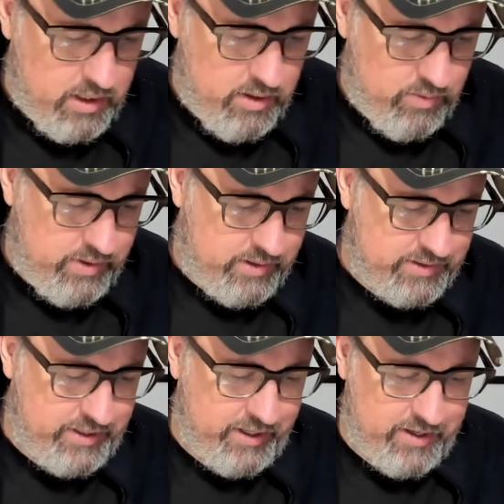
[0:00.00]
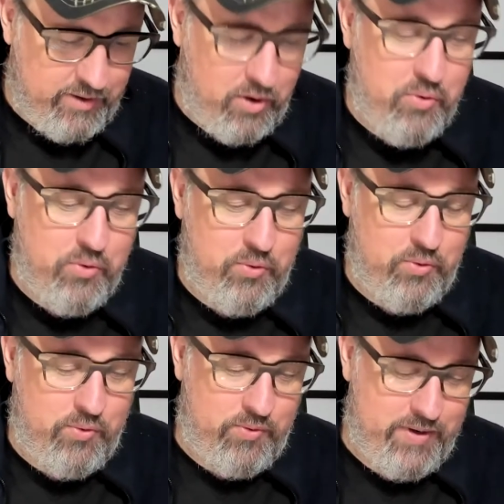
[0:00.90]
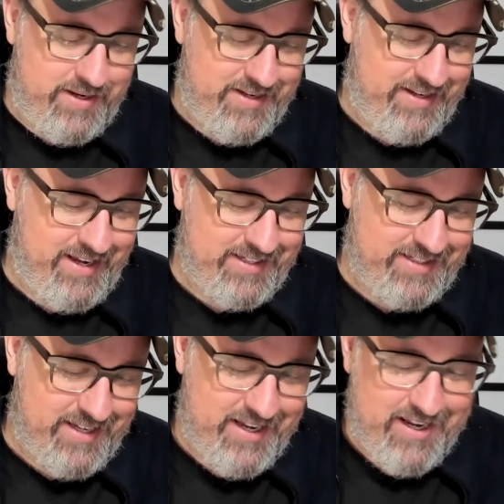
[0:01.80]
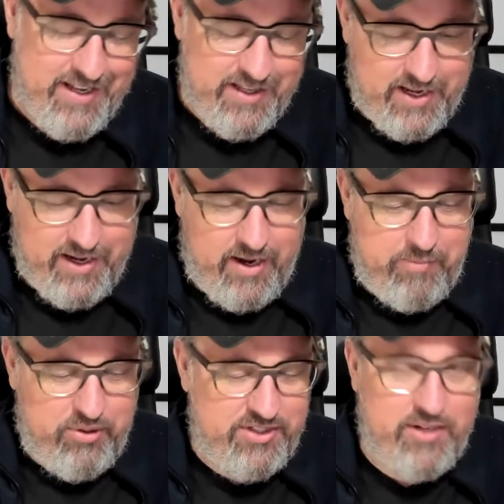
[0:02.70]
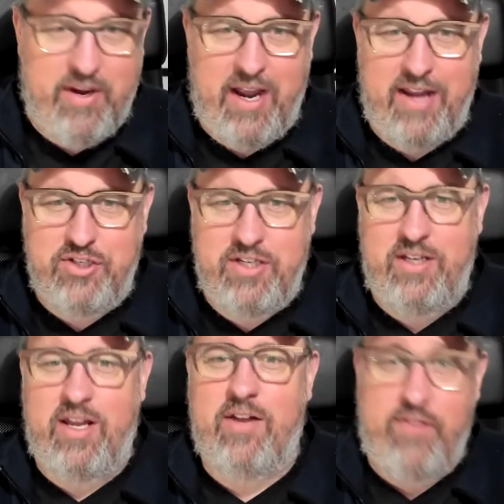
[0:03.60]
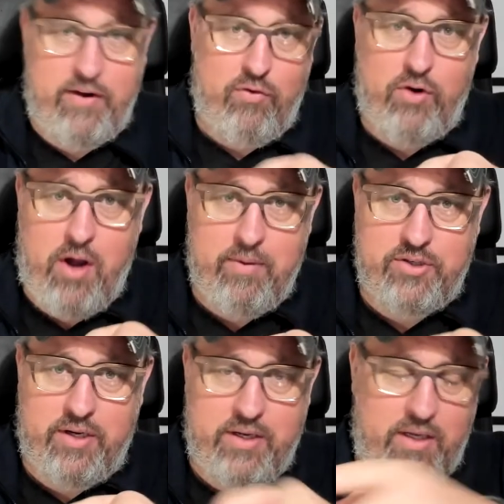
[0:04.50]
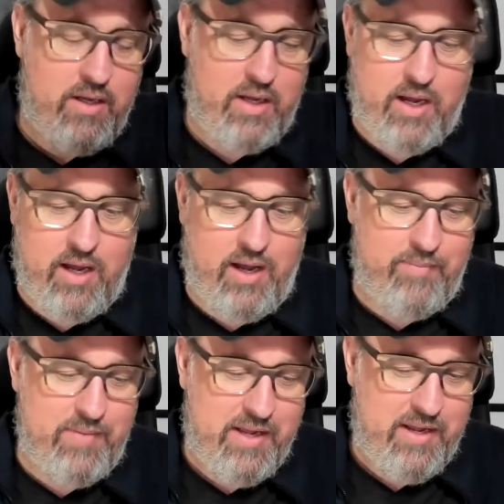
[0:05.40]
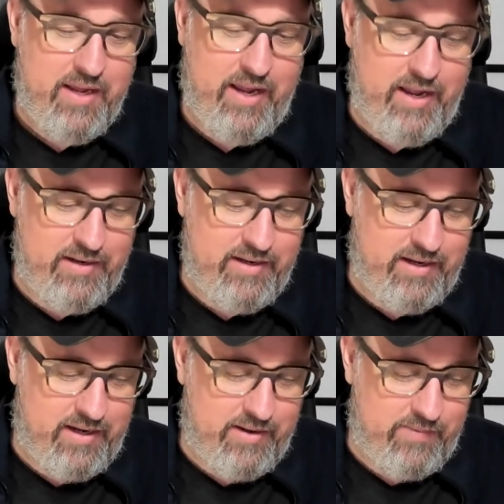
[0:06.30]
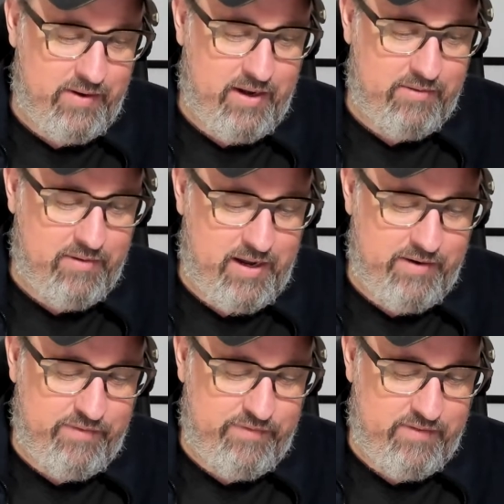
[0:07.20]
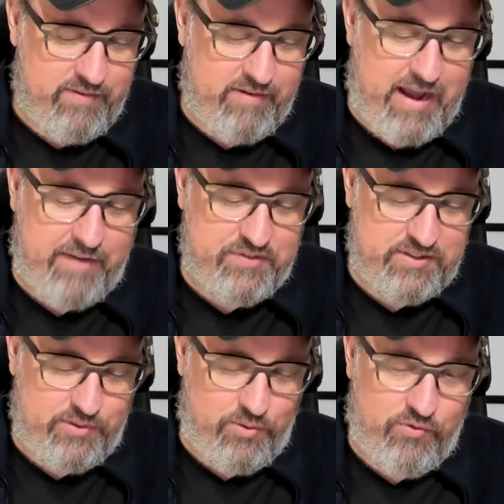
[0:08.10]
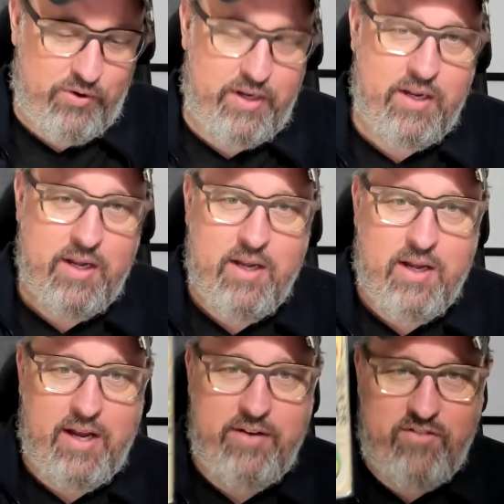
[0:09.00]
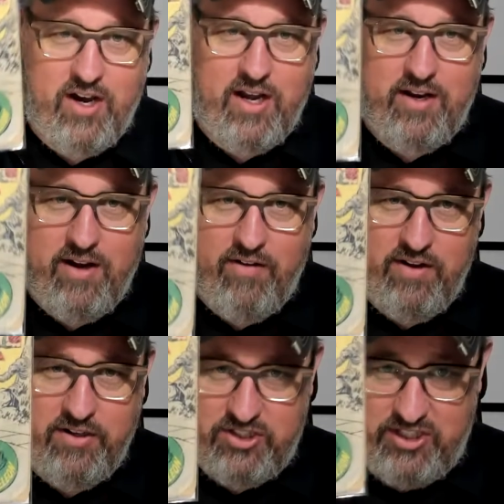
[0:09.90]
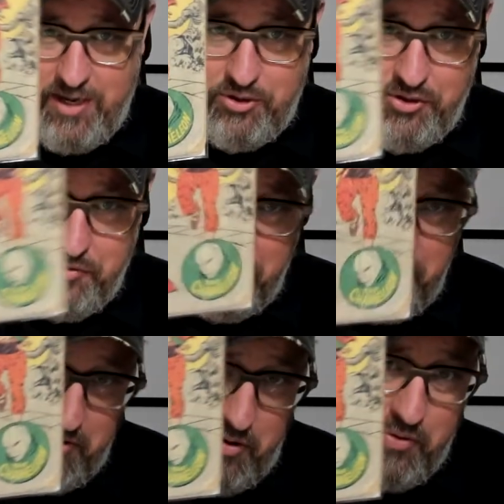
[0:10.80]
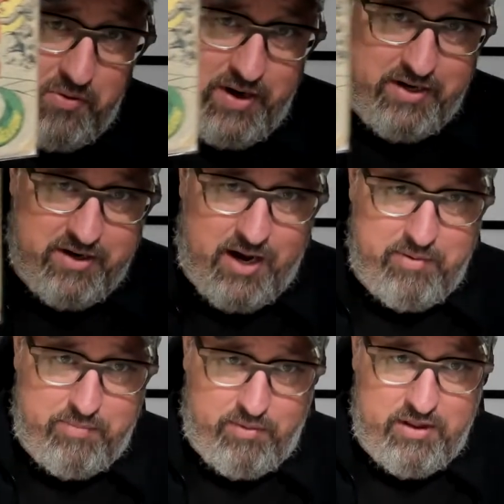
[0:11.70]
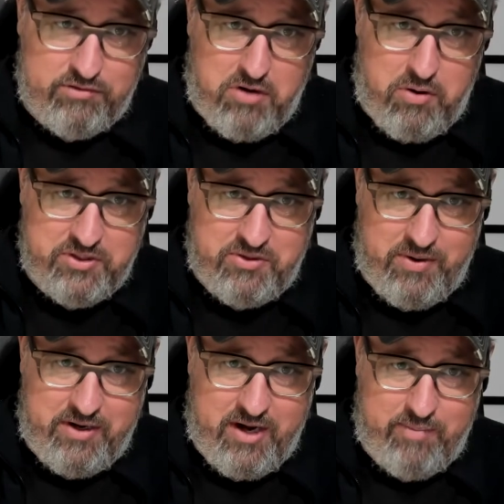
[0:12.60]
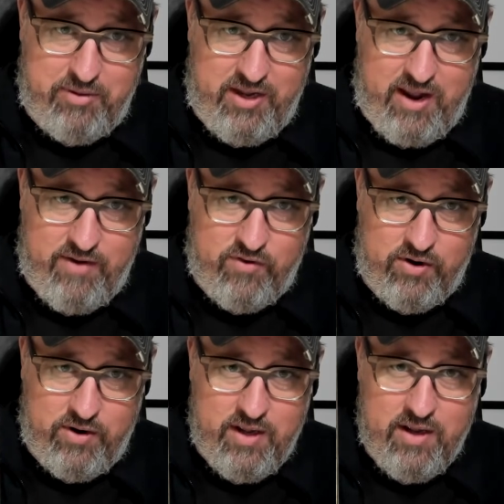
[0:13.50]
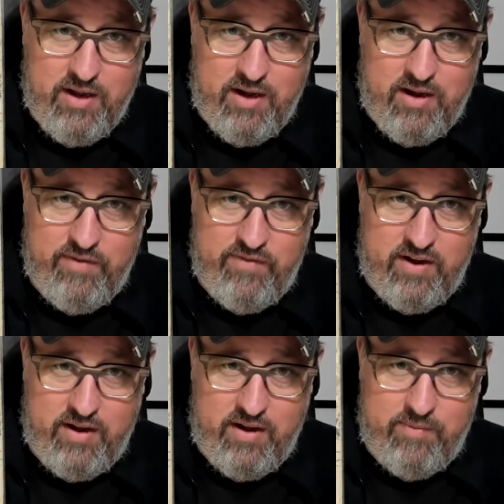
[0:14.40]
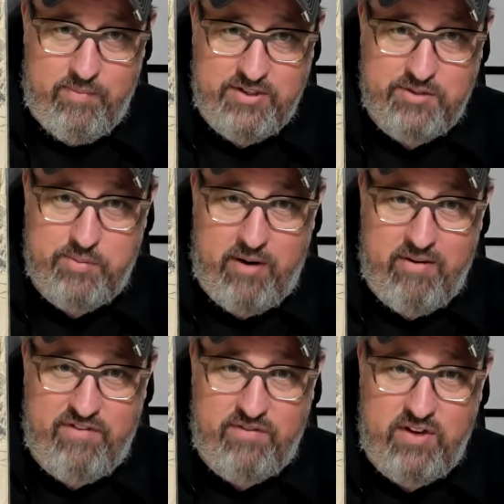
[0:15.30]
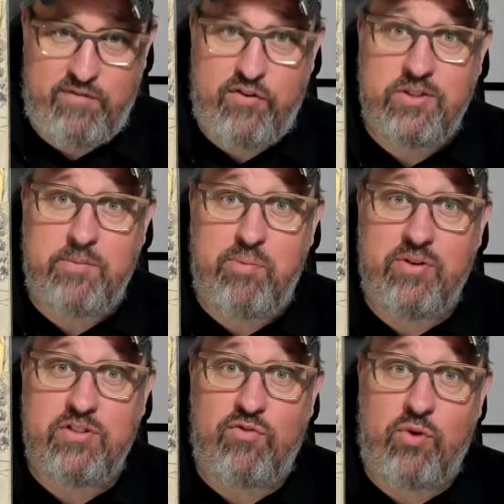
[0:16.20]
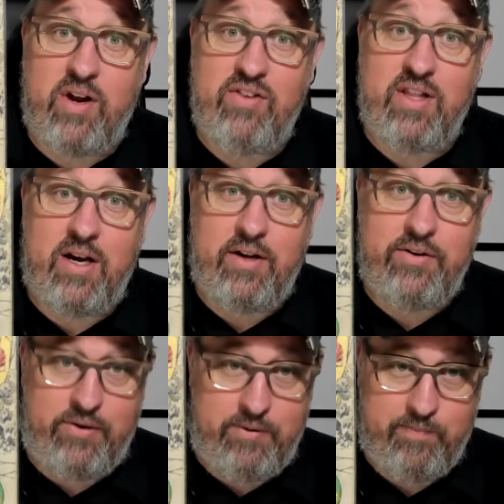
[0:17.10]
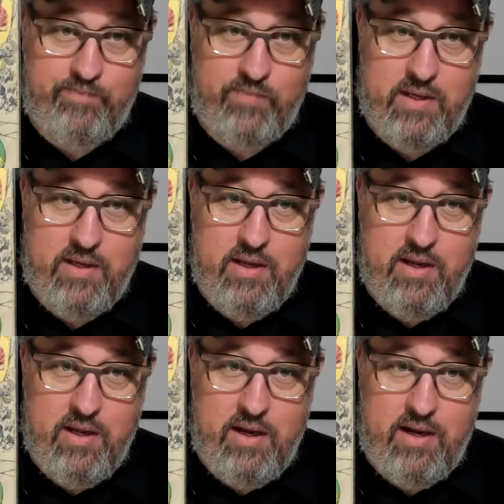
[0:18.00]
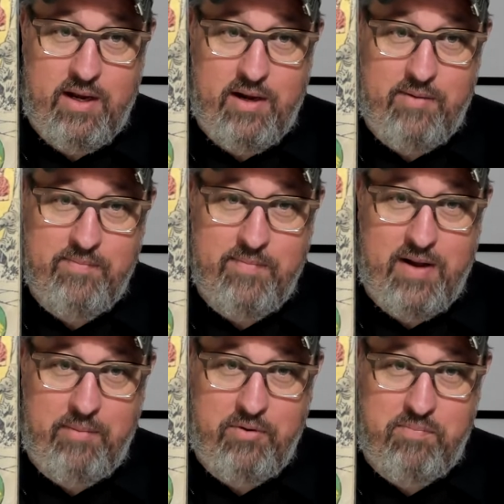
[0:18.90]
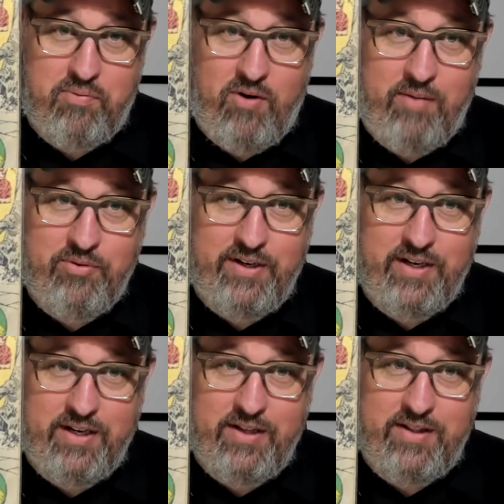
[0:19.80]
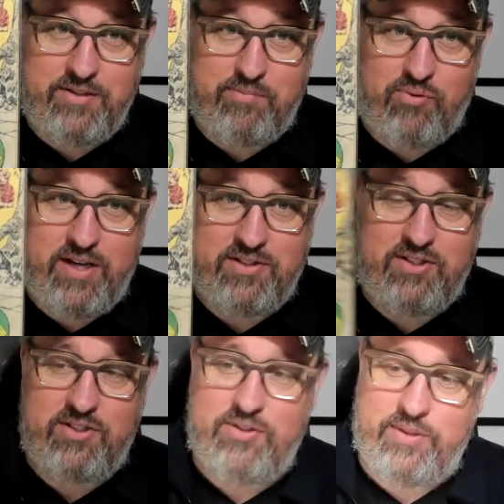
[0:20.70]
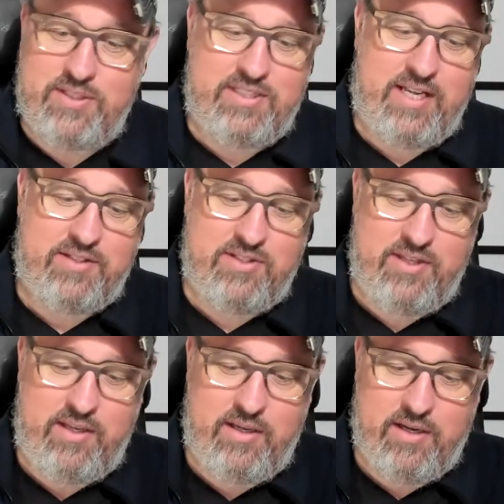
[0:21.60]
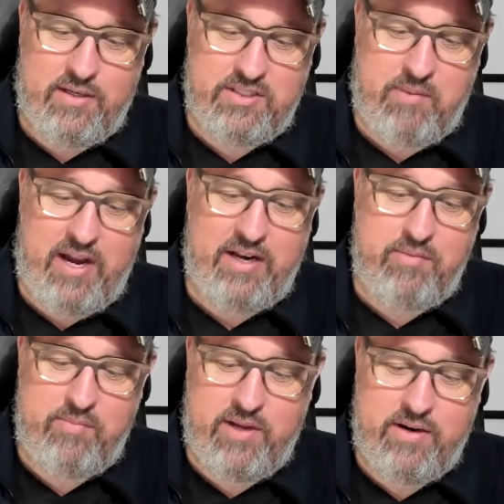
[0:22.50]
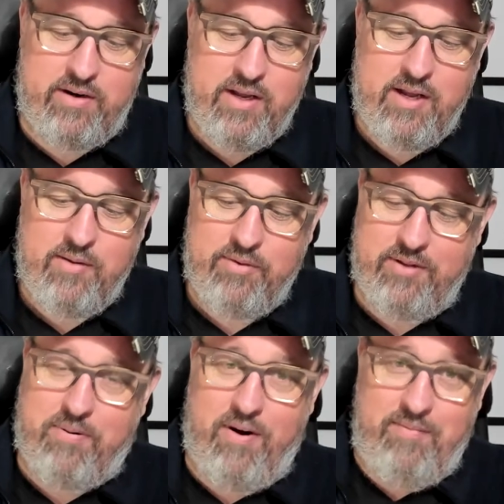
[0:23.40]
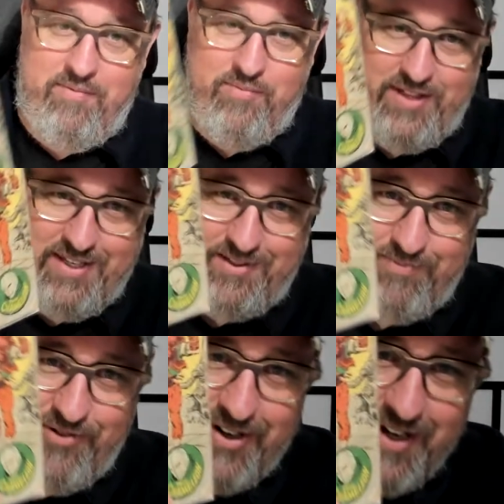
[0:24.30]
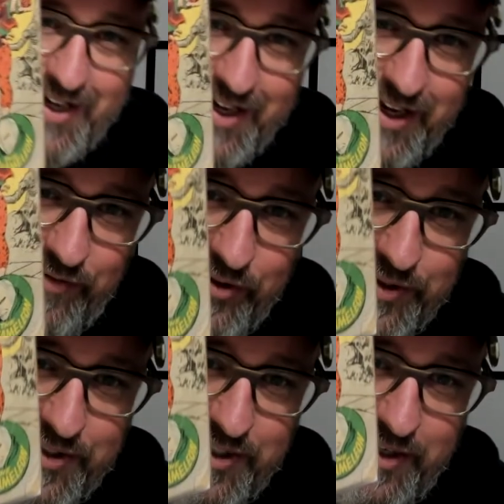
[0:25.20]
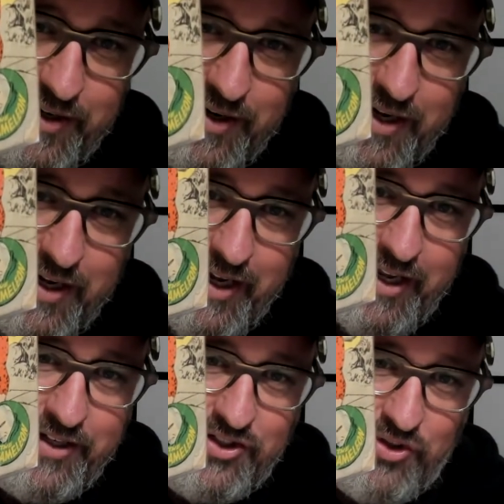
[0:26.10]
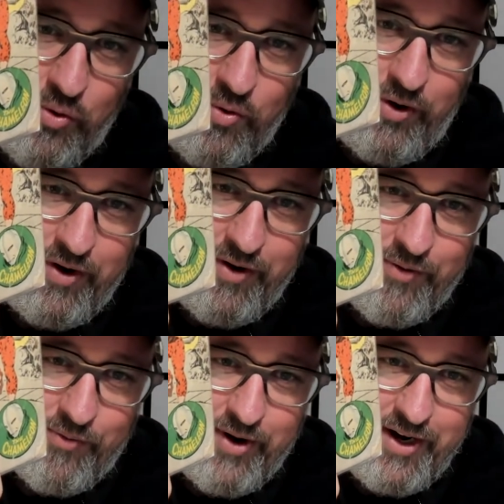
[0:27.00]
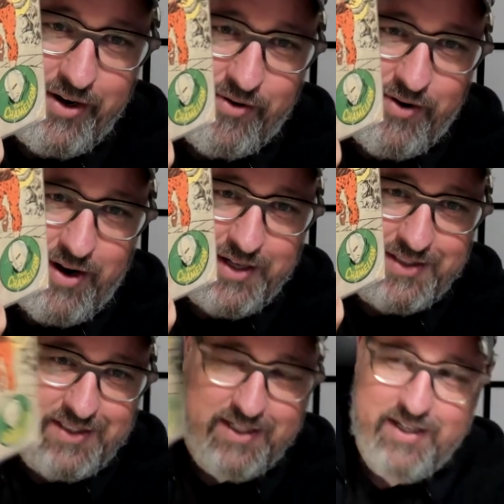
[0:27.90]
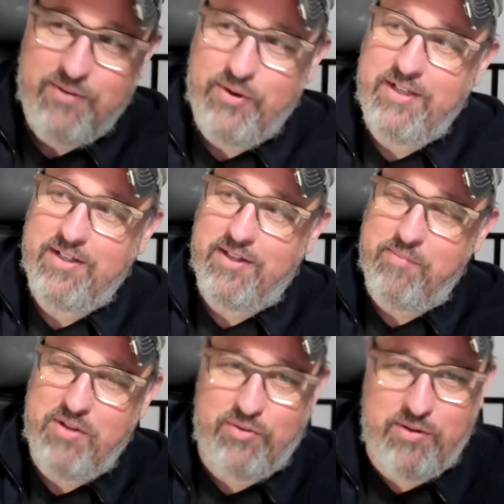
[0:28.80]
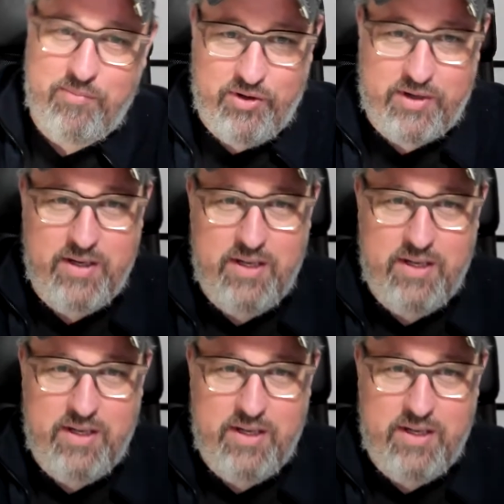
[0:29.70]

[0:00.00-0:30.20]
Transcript: What else did I got? Oh, yes. I put this on my IG at Vancouver Comic Junkie, and got a lot of laughs over it. I got an exceptionally low grade copy, probably the lowest grade copy ever, of Amazing Spider-Man 15, first appearance of Kraven the Hunter. I'm probably going to get this pressed just so it sets the spine a bit better. But the problem with this book, if you can see here, it is torn right across, right into the middle of the book.